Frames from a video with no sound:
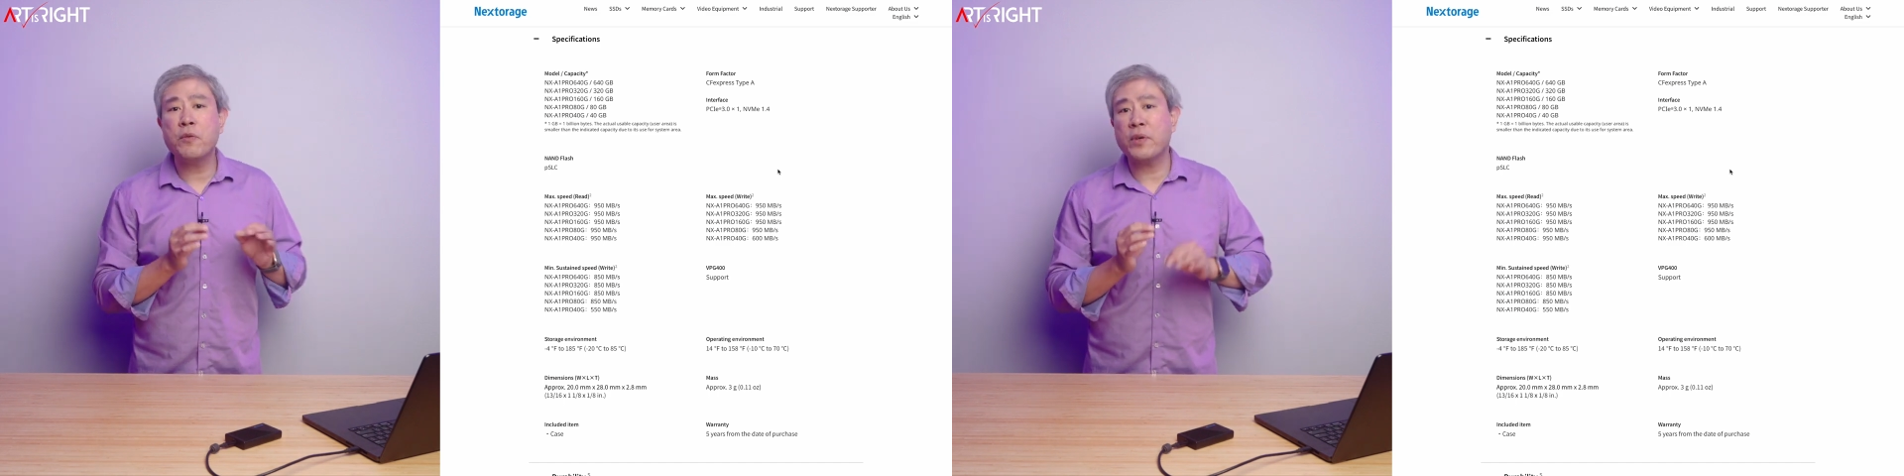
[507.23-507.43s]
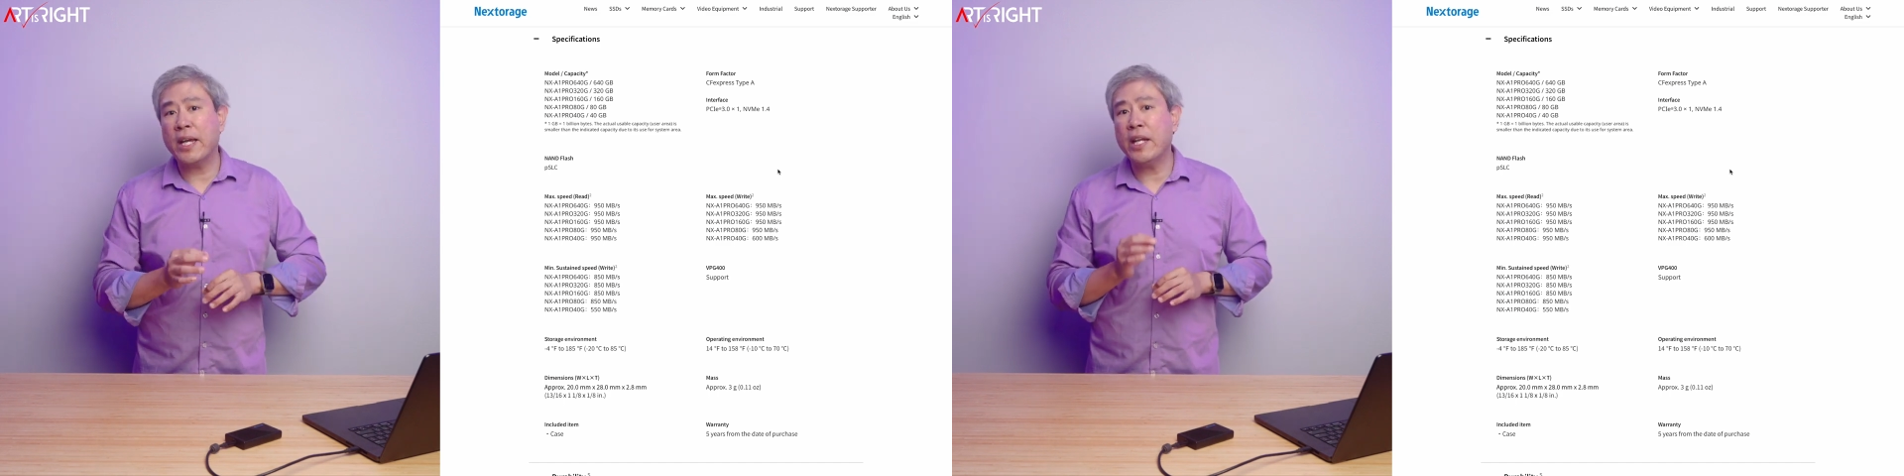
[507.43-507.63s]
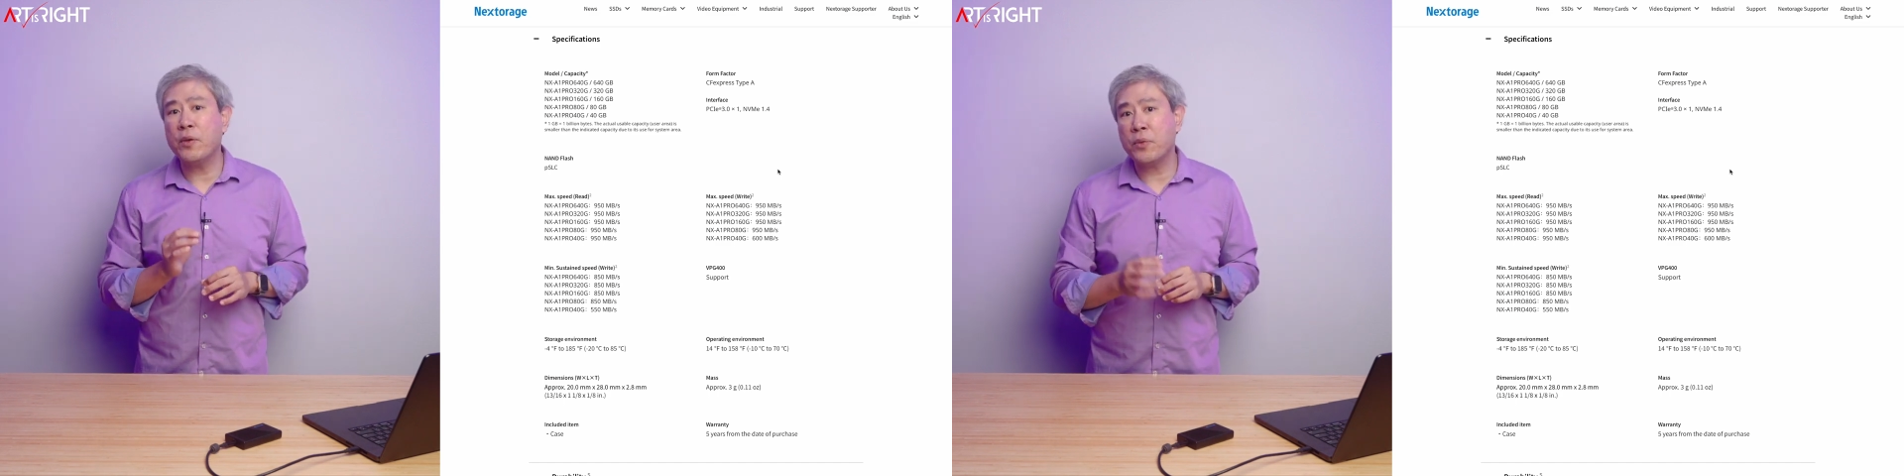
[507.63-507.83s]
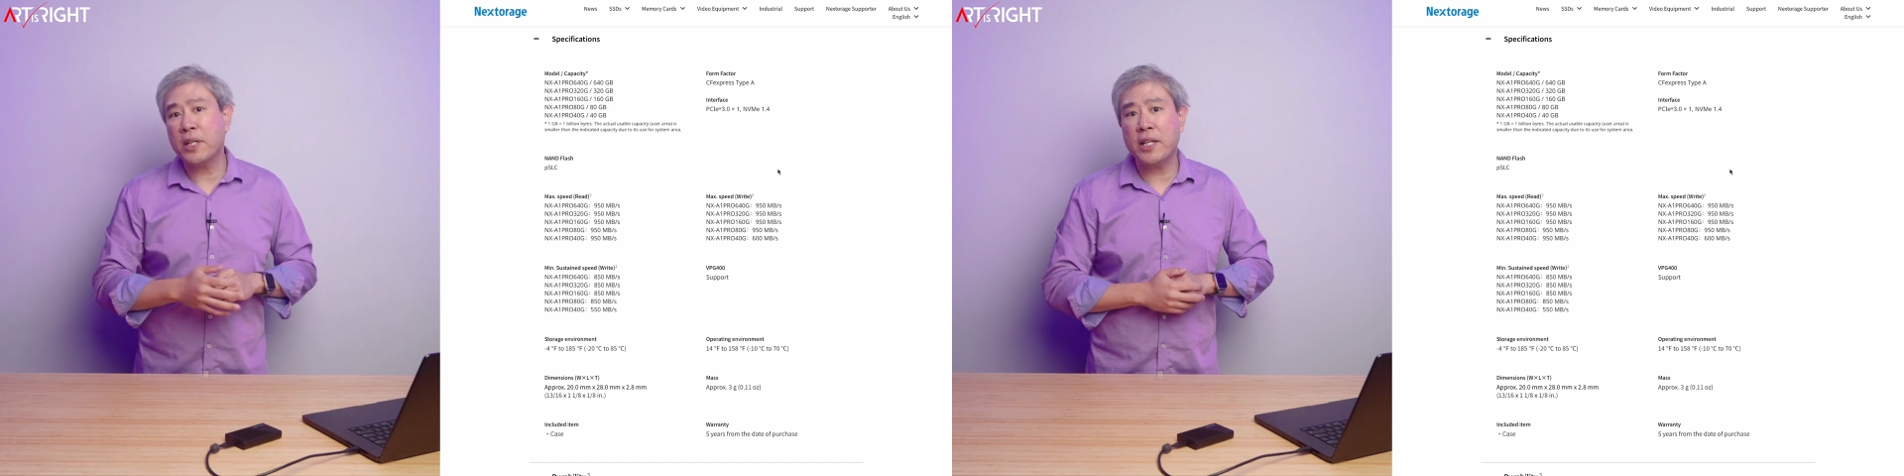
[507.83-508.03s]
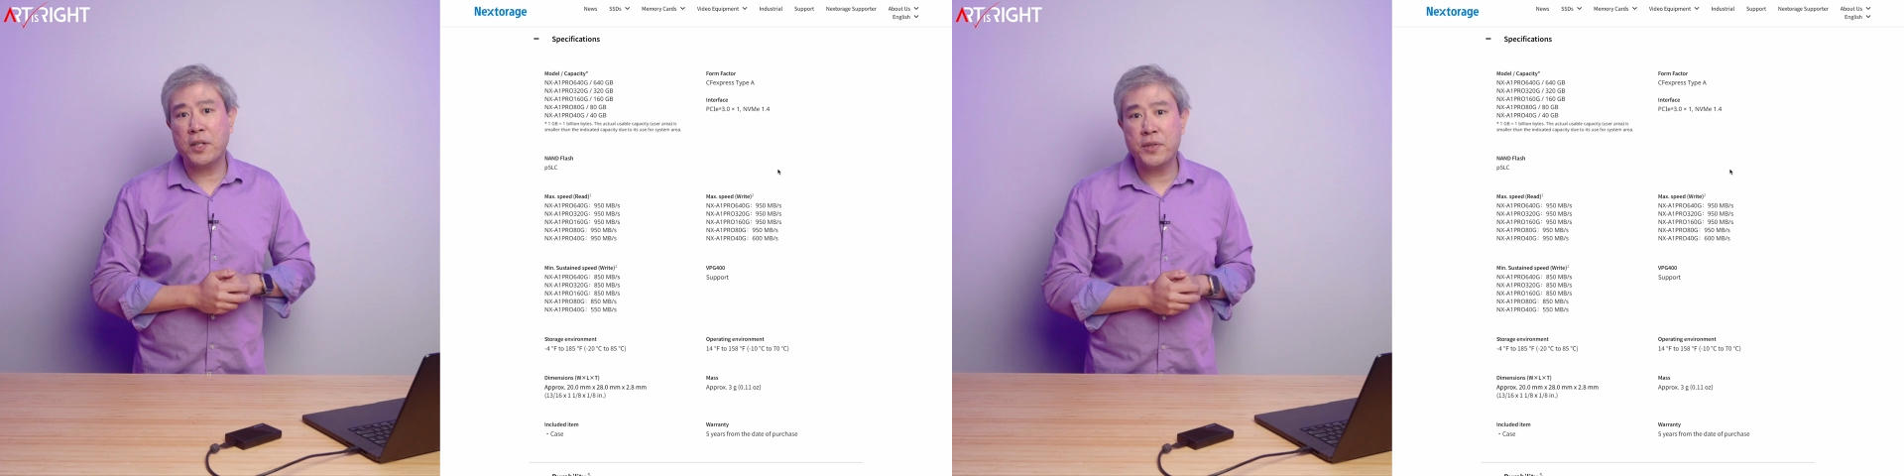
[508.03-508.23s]
and we're getting
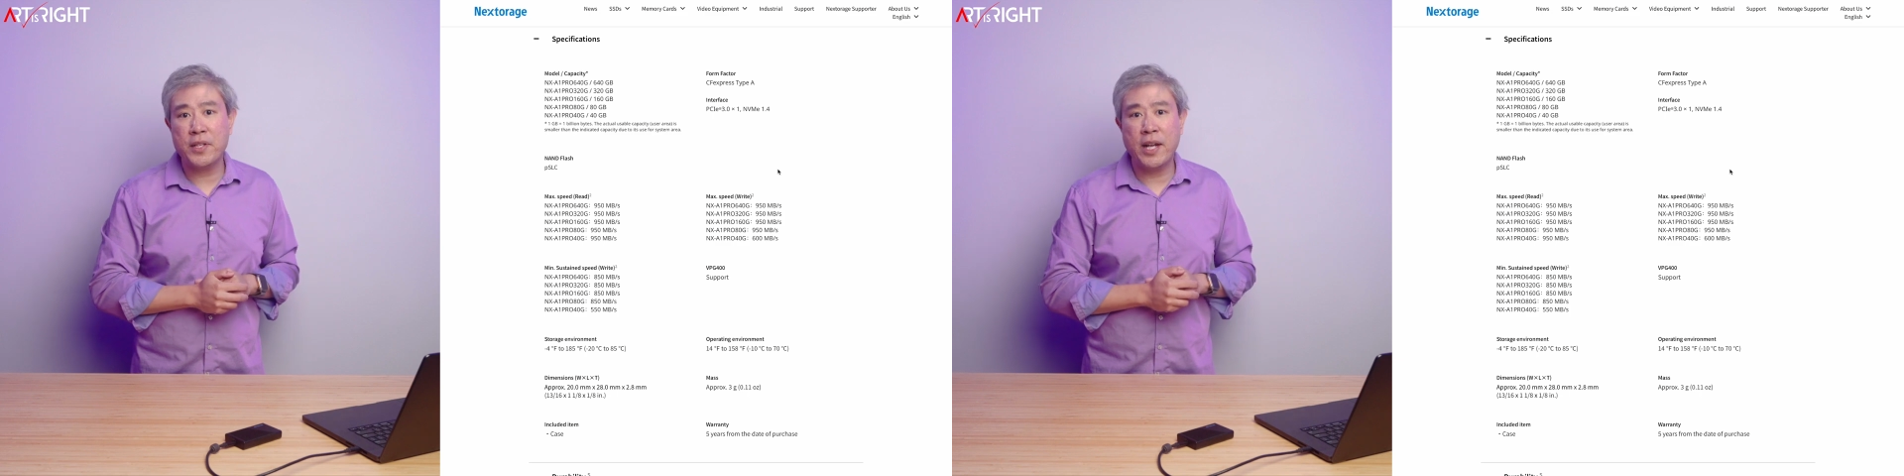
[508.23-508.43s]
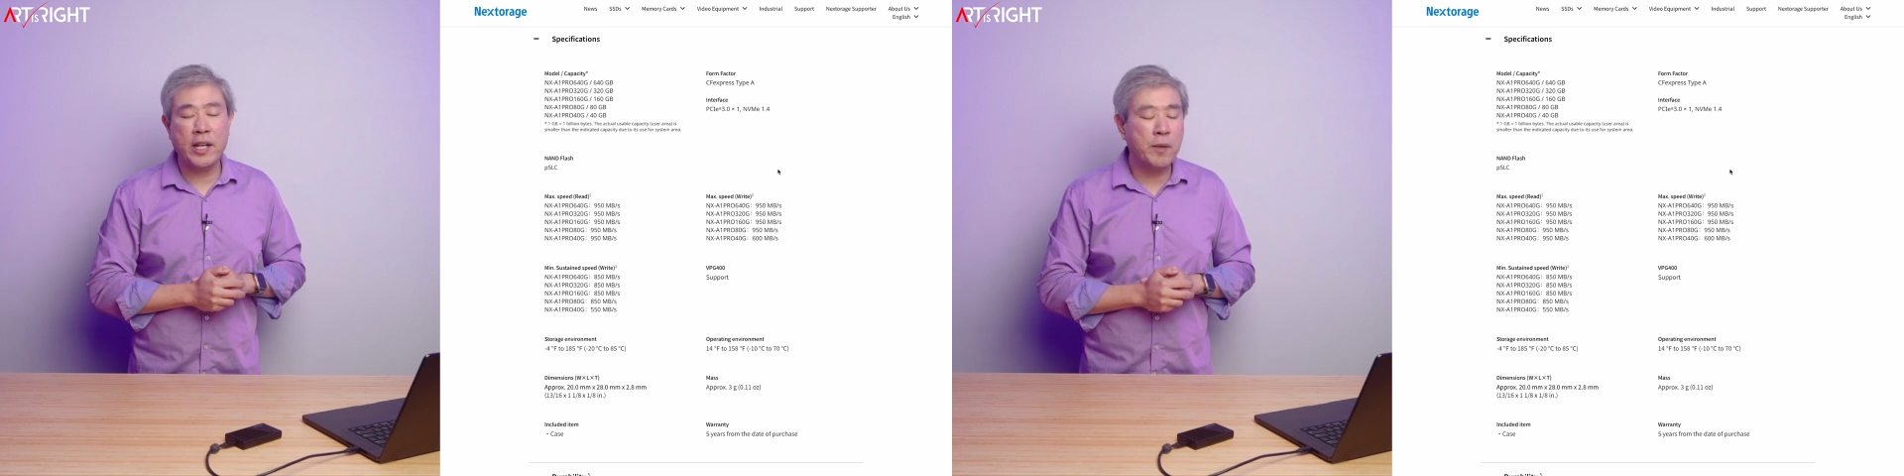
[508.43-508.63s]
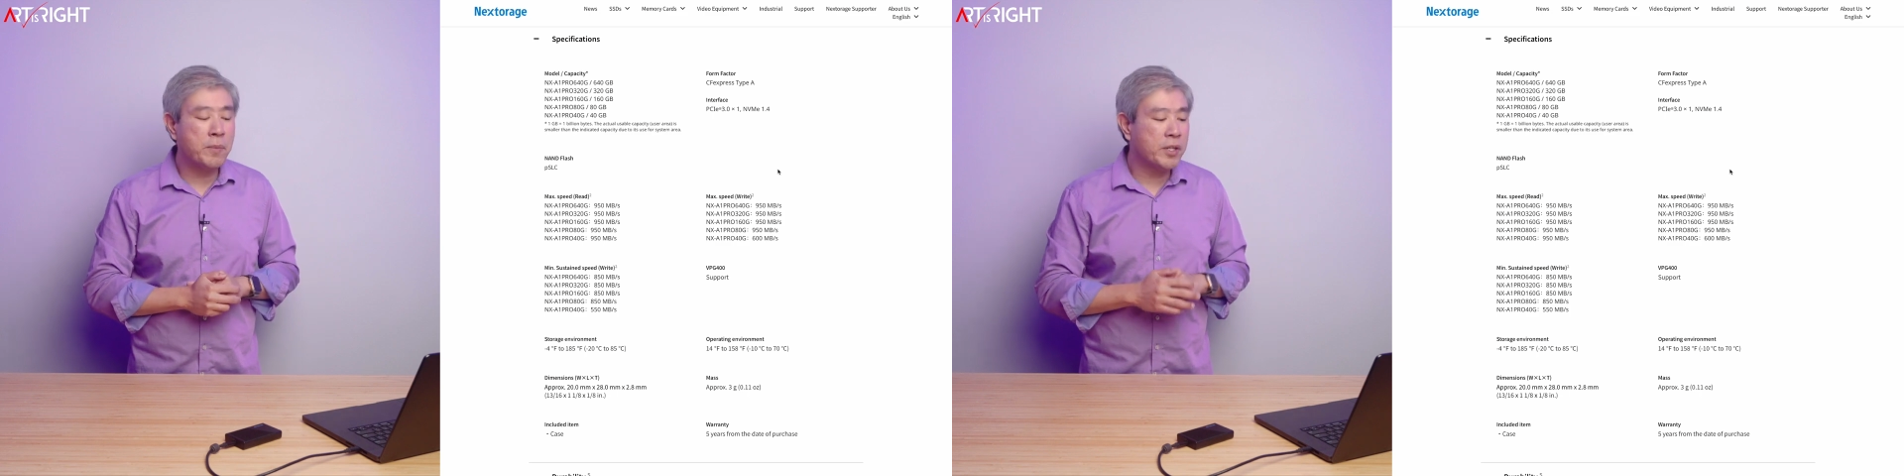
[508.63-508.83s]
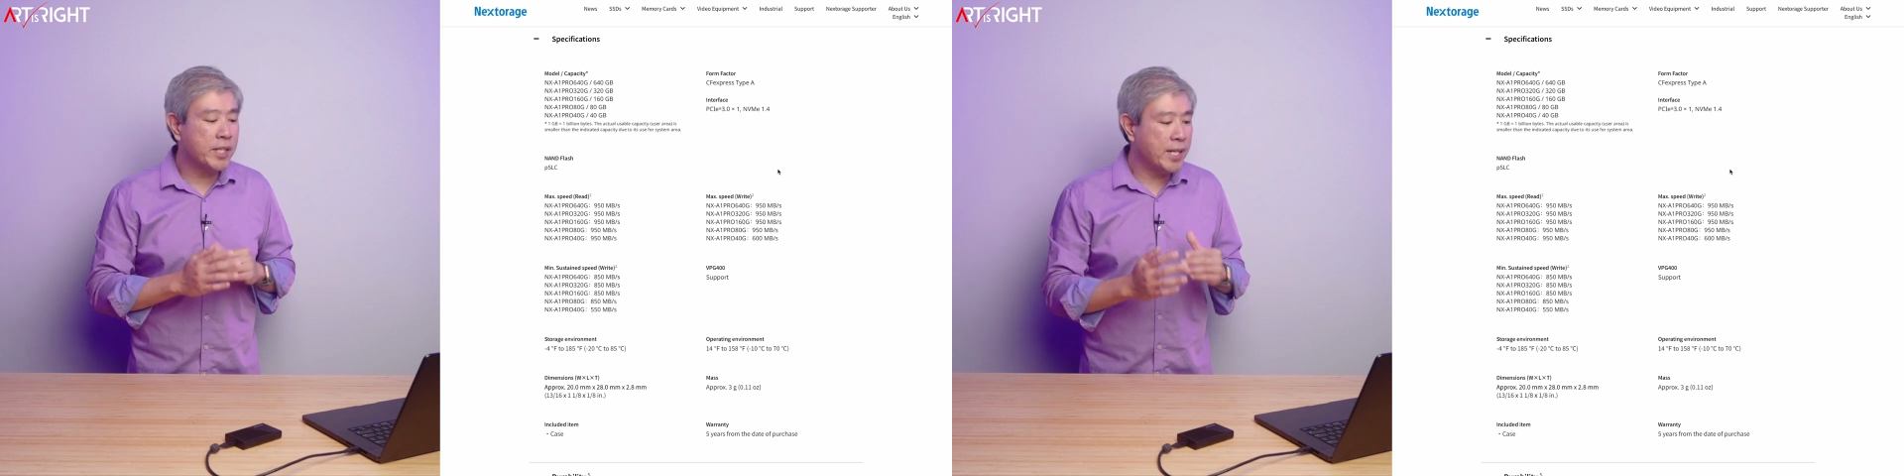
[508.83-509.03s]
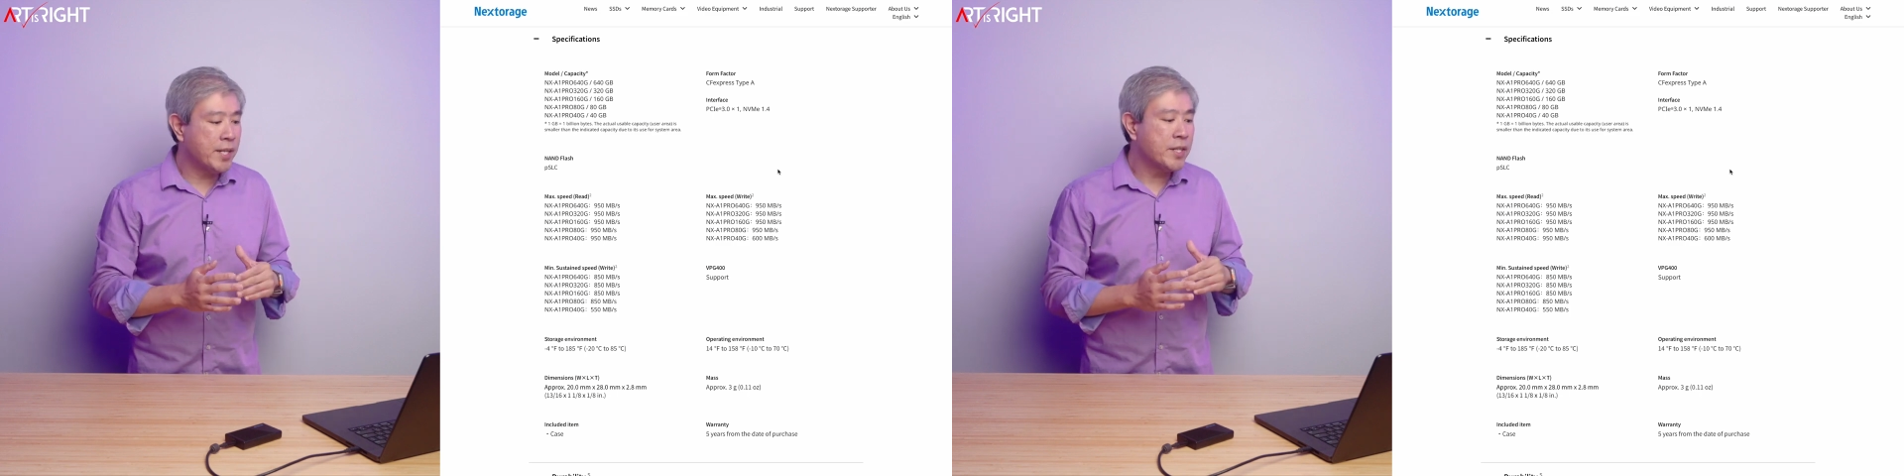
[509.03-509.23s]
really close to that number on
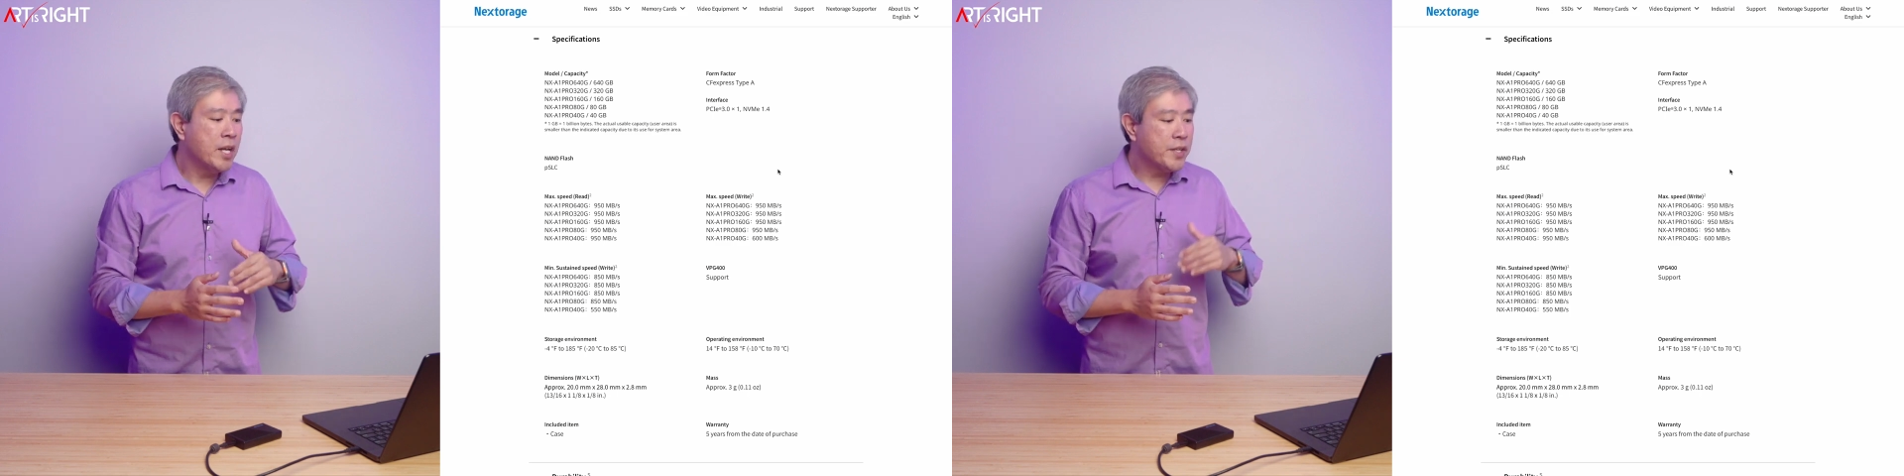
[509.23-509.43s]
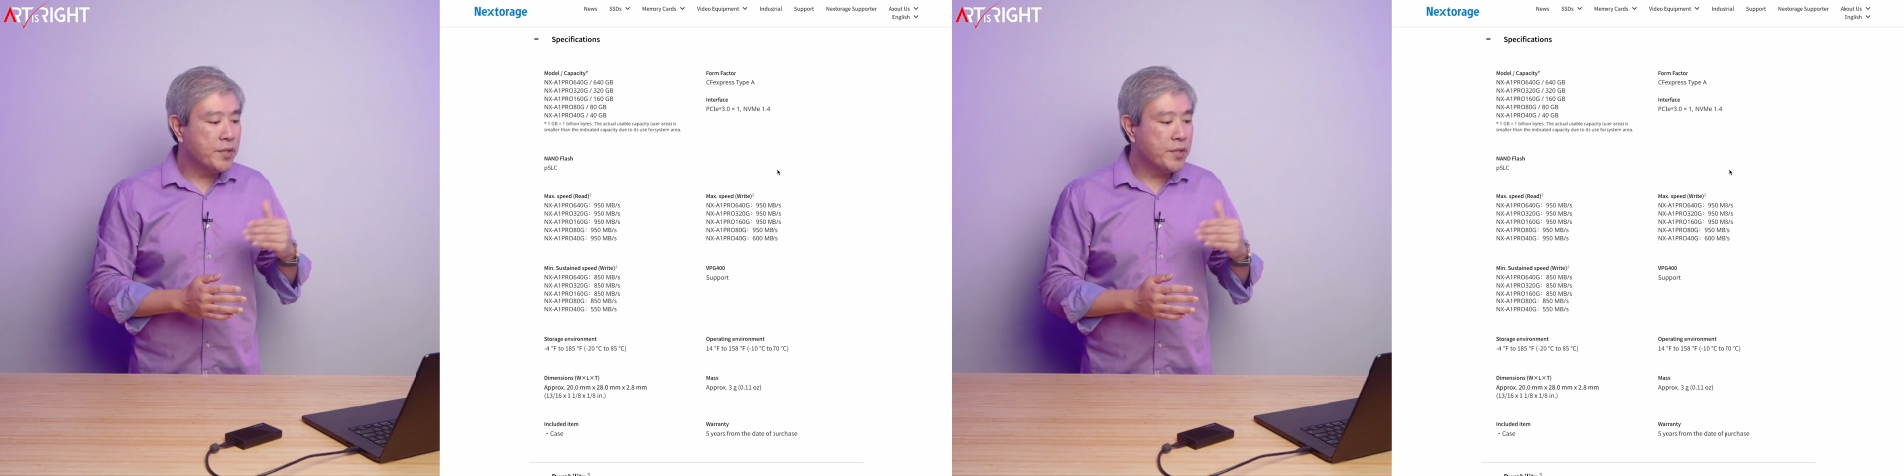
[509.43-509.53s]
the test.